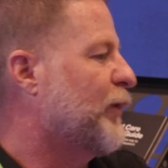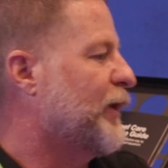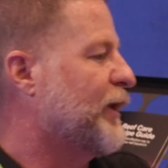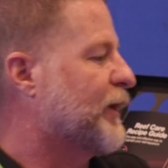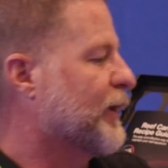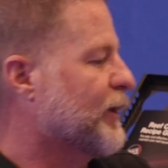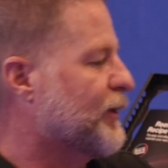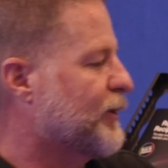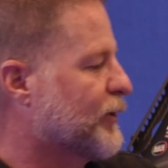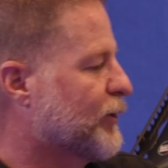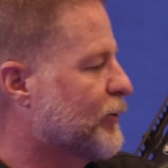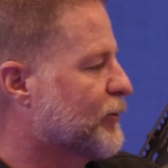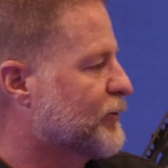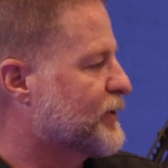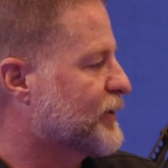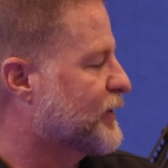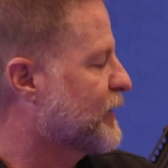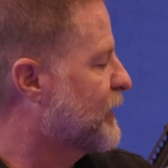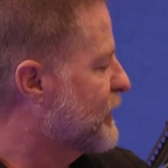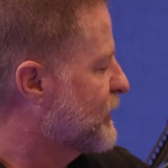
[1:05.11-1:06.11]
we can
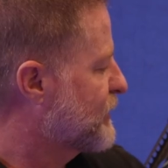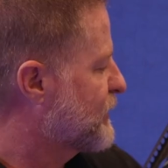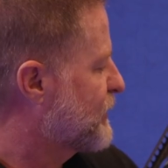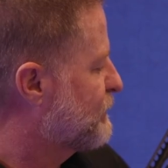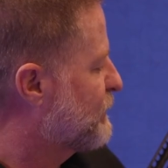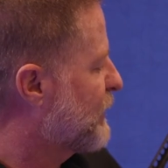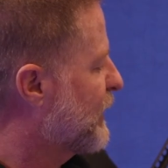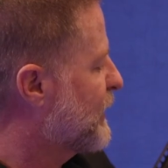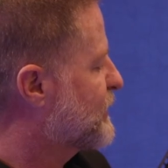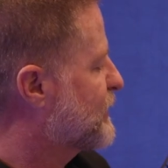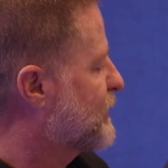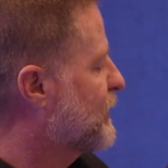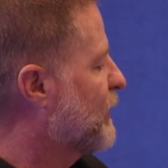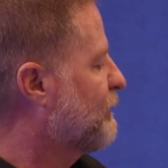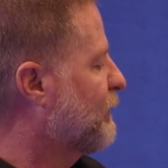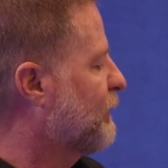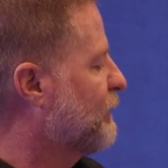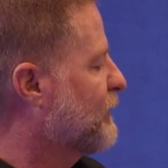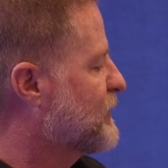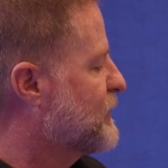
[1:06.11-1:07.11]
dose this based
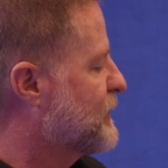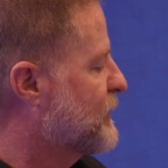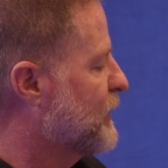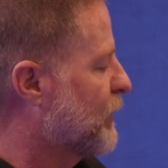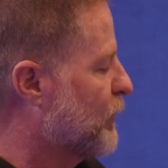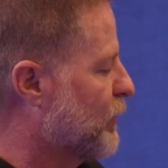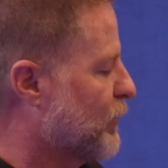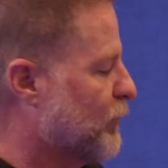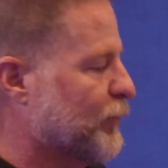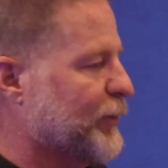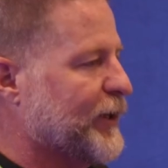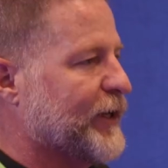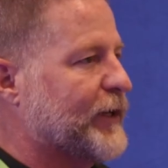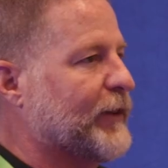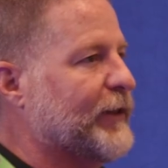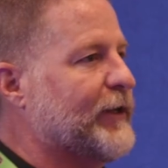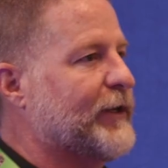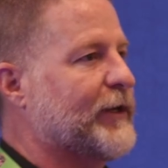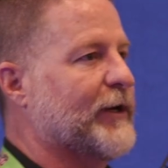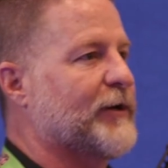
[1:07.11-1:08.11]
off of a single
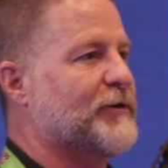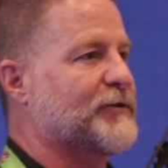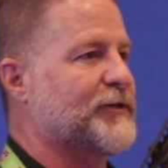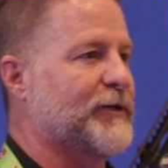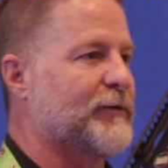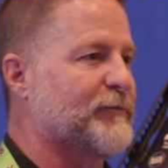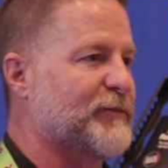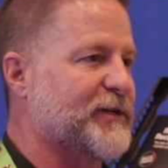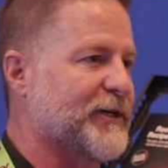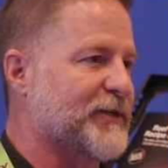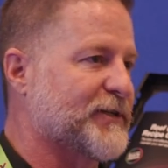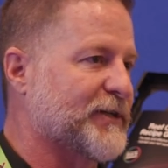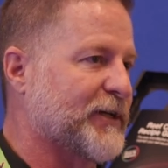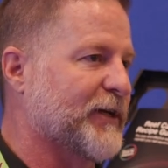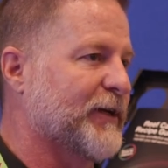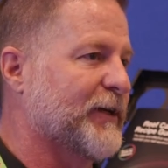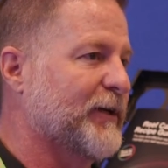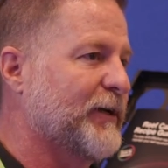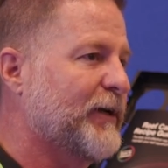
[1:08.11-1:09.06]
weekly calcium test kit.